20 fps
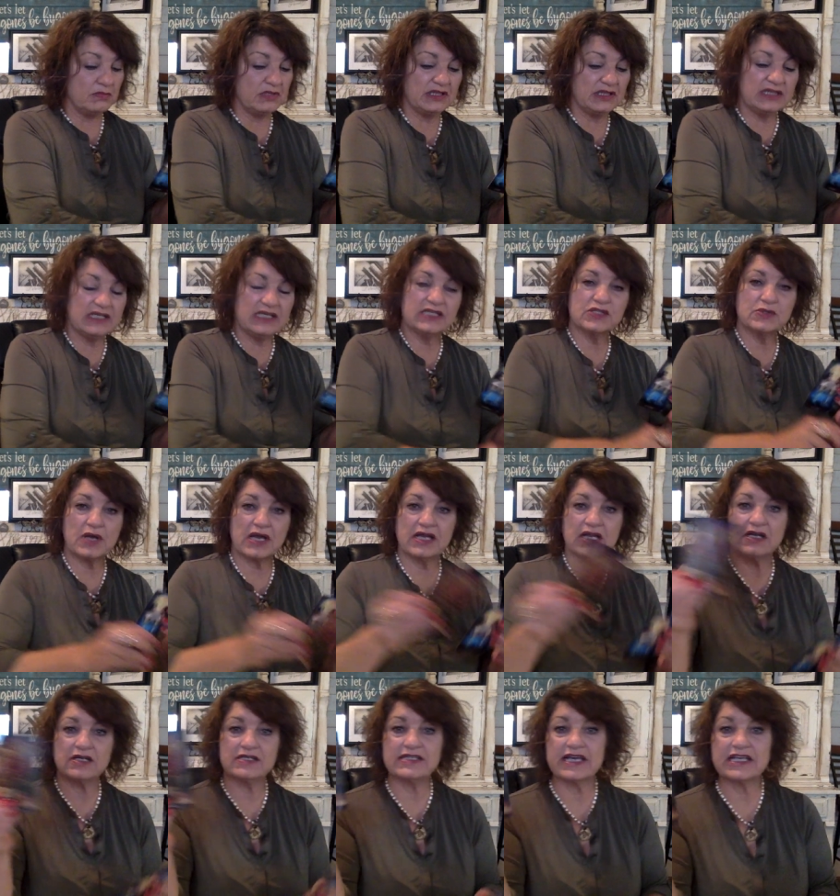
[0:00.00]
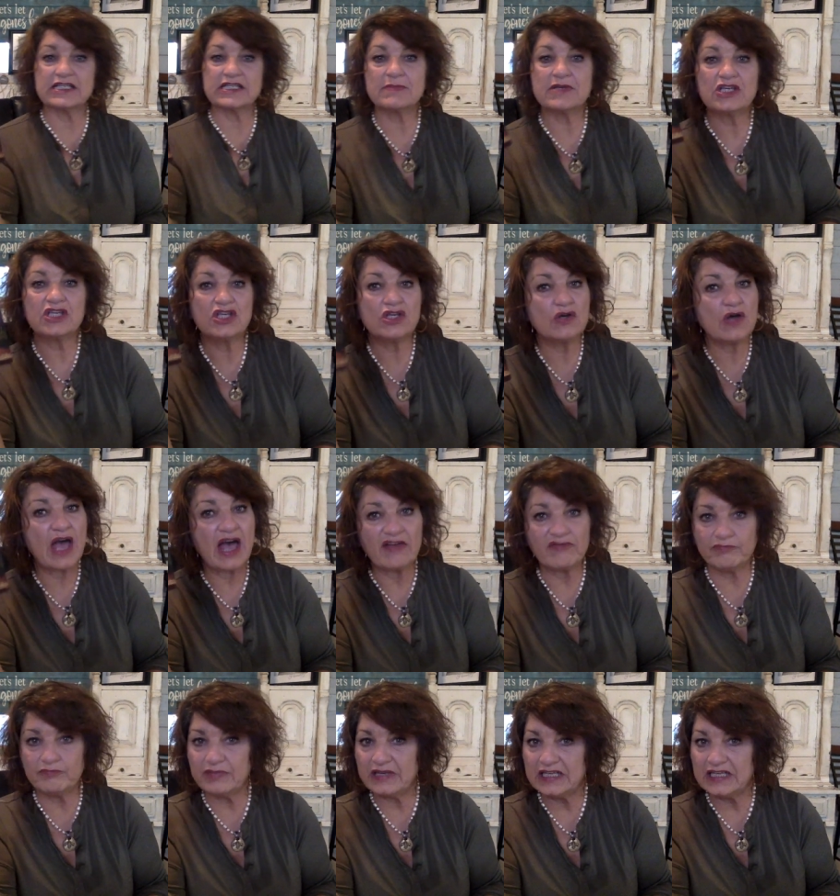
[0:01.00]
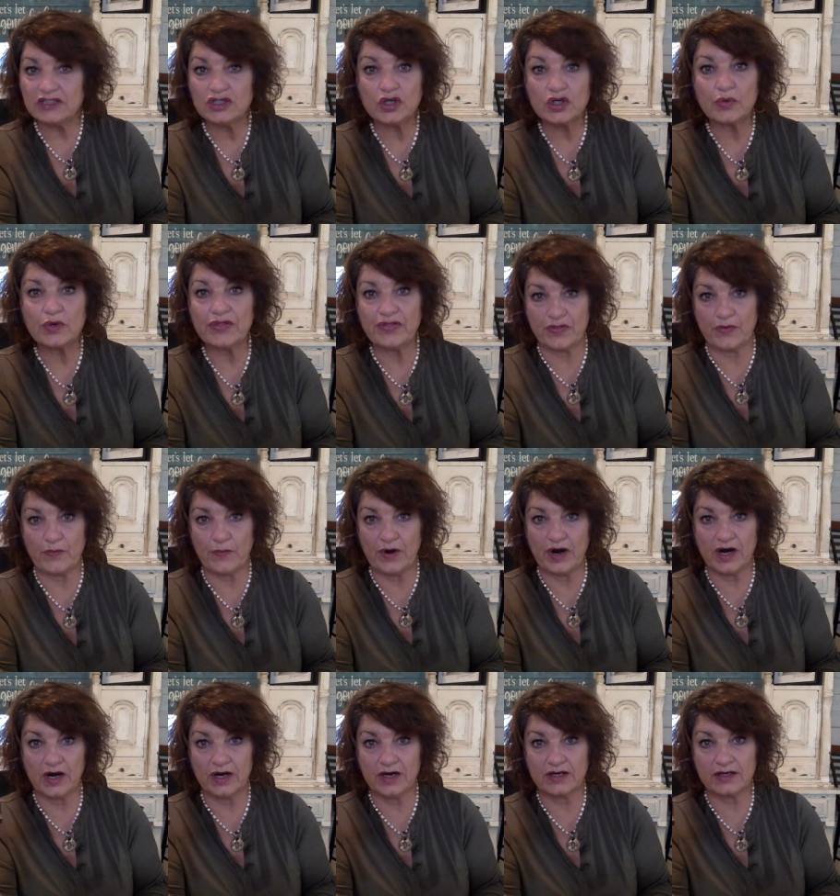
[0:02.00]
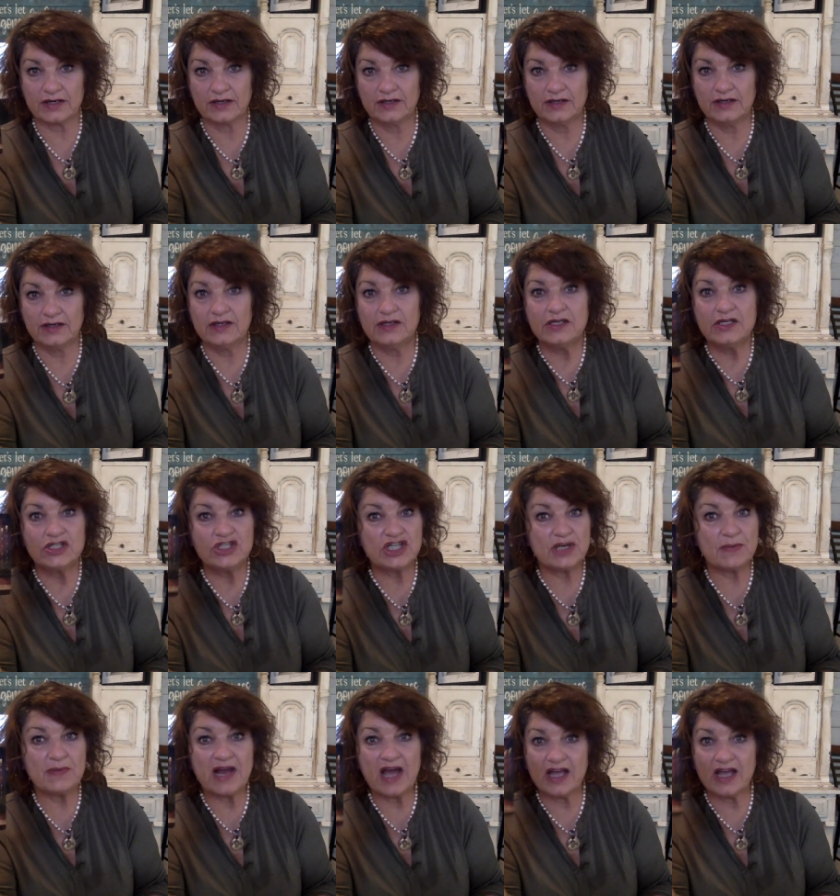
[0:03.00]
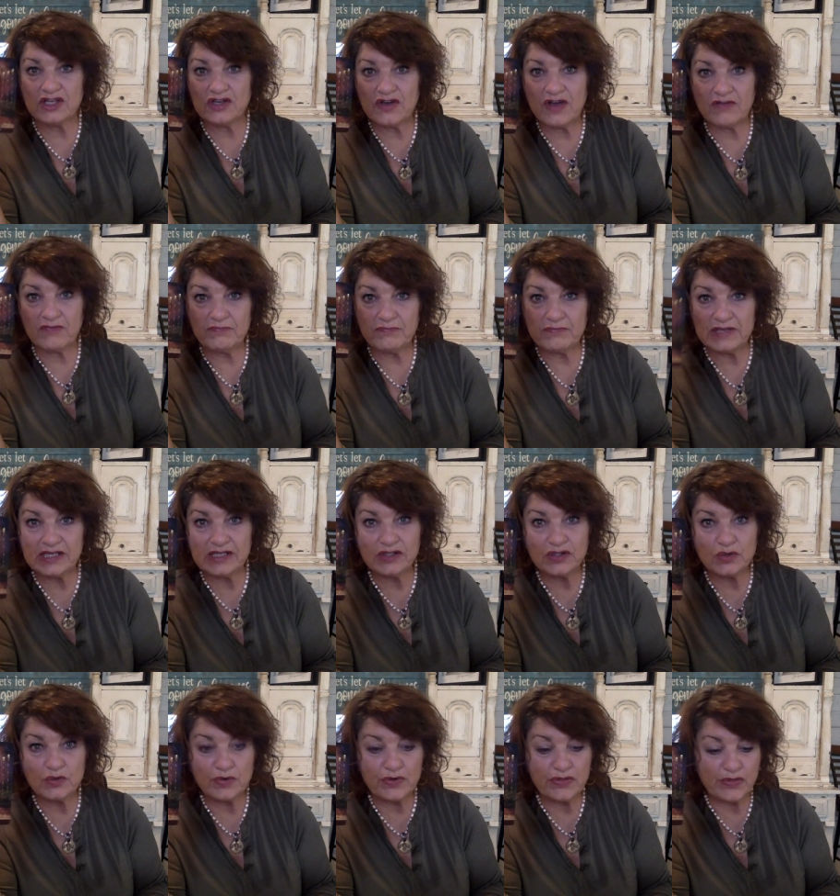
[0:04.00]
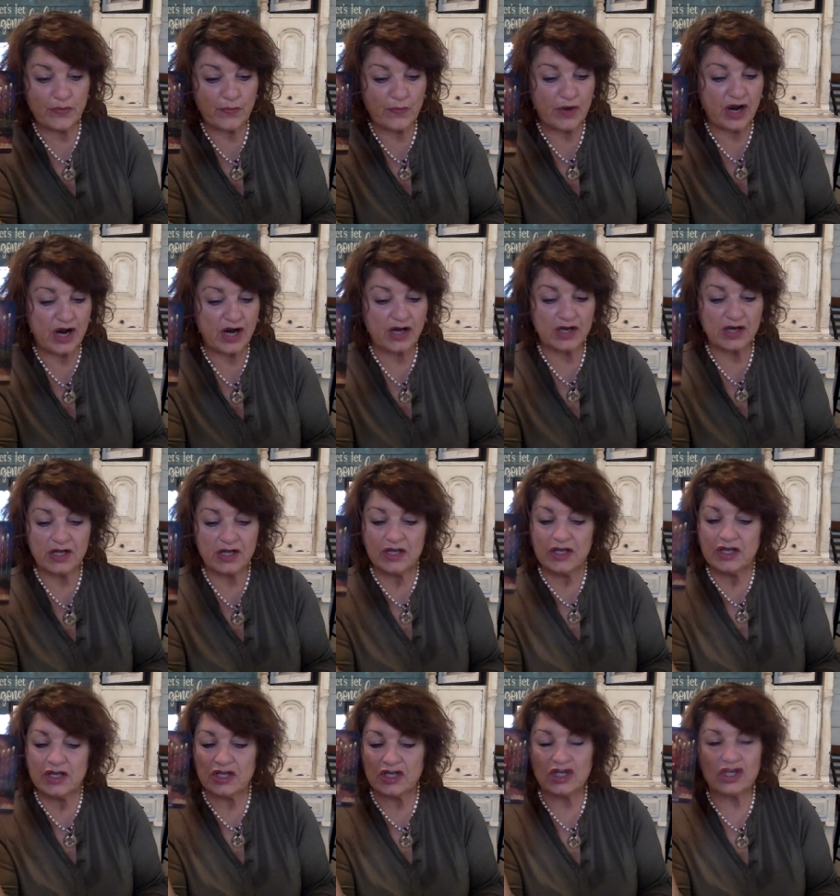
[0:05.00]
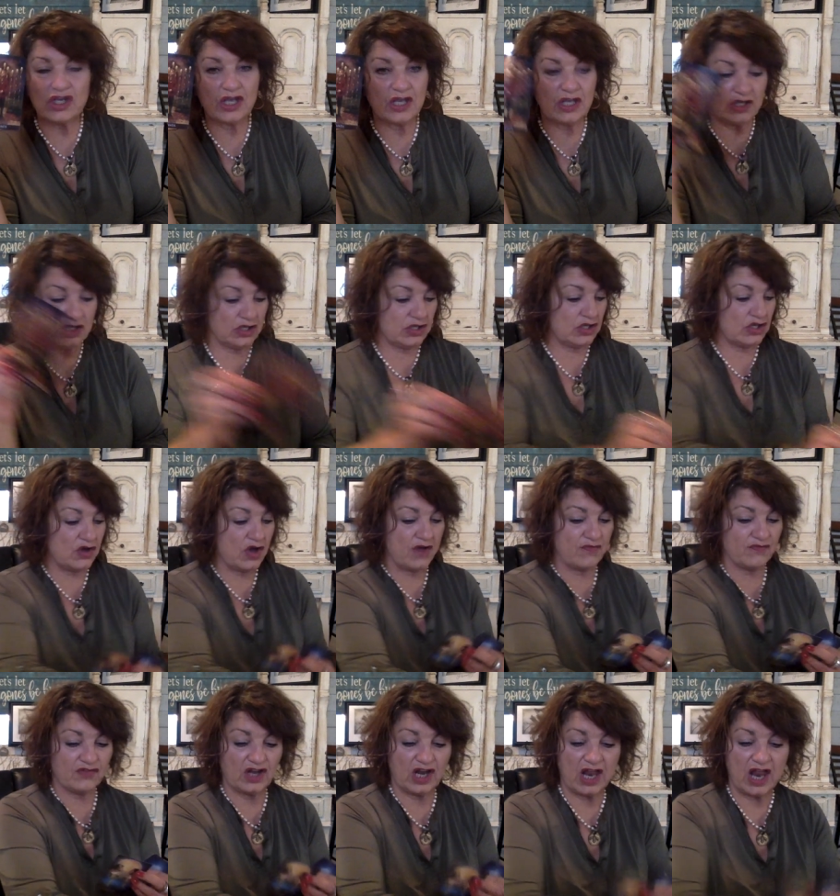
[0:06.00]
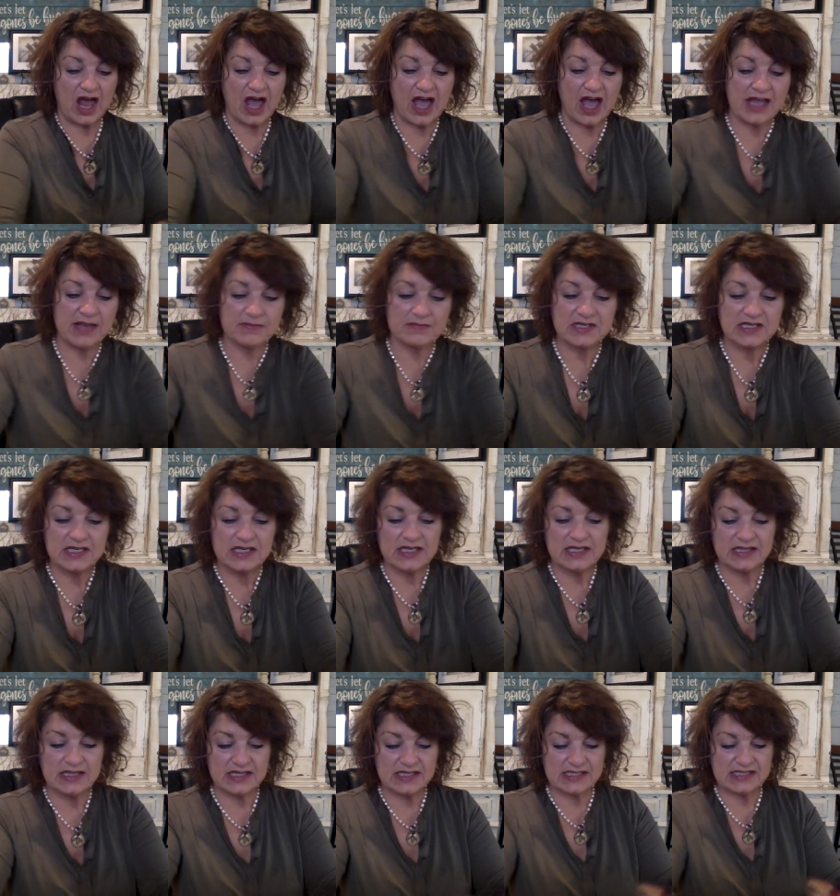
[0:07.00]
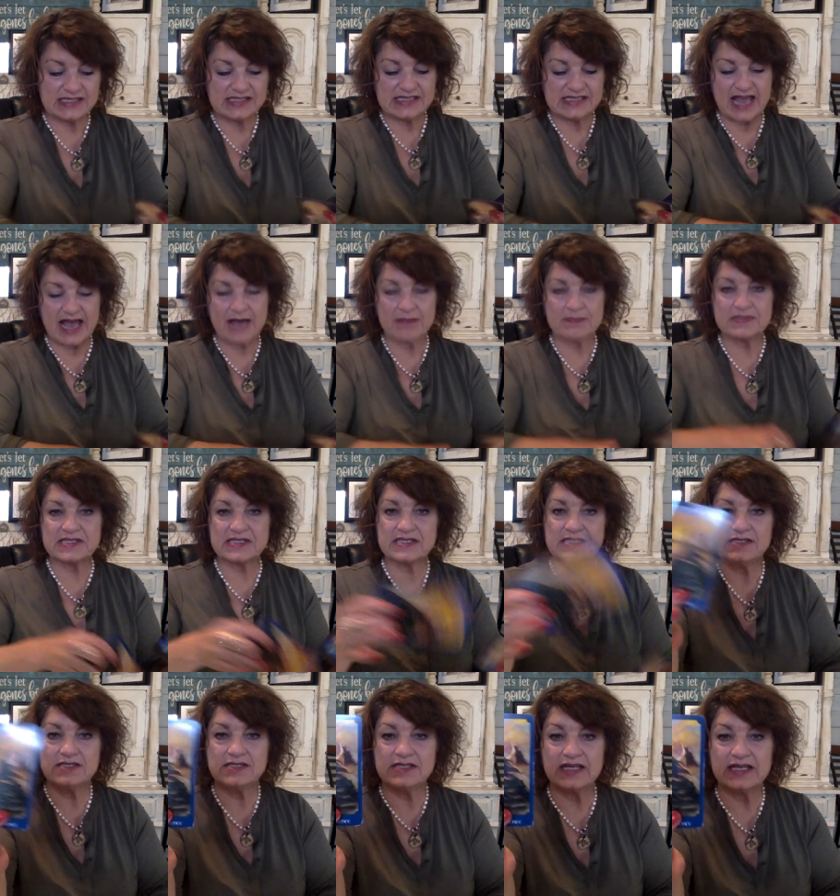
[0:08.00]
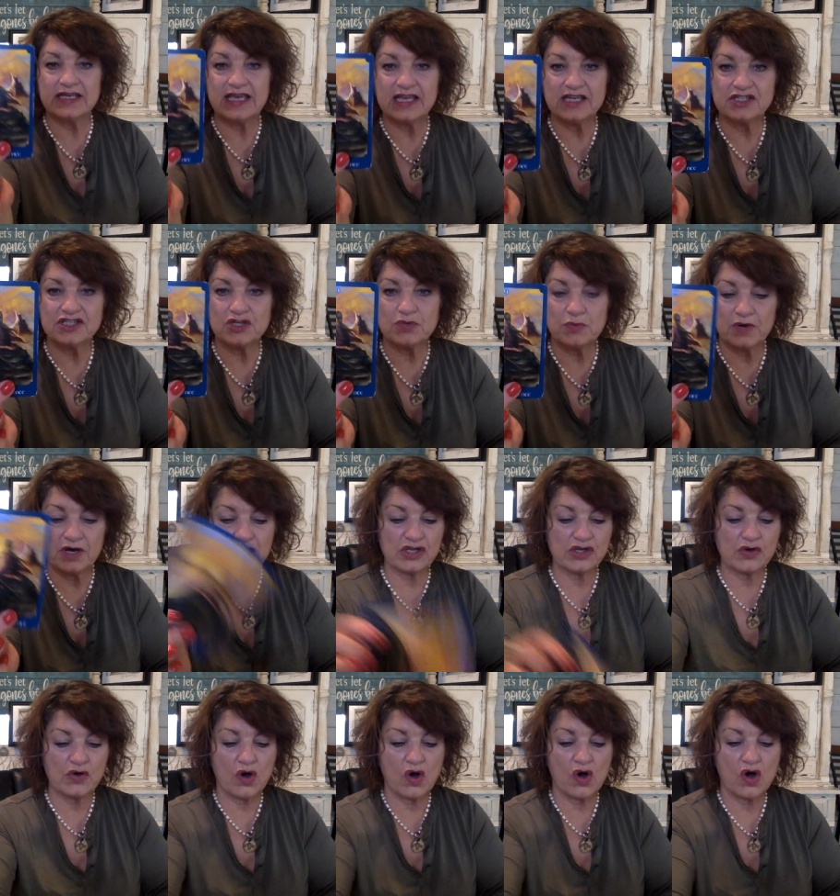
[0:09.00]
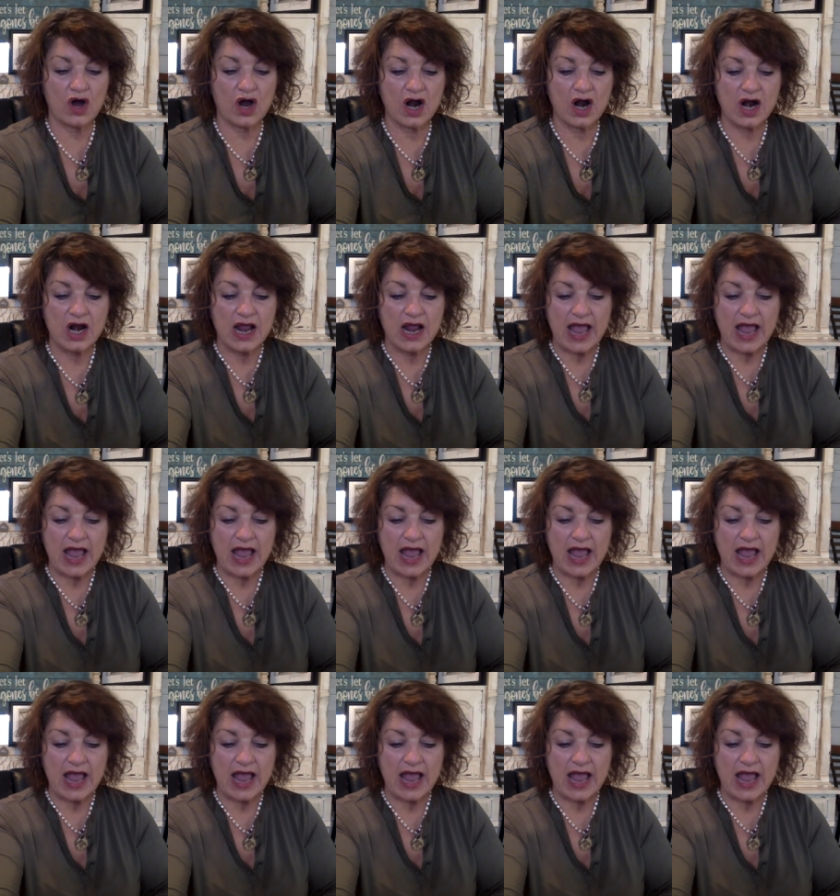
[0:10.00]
But this right here tells me you have been doing the work. Gemini, you have been doing the work. You have climbed the steps to get to where you are,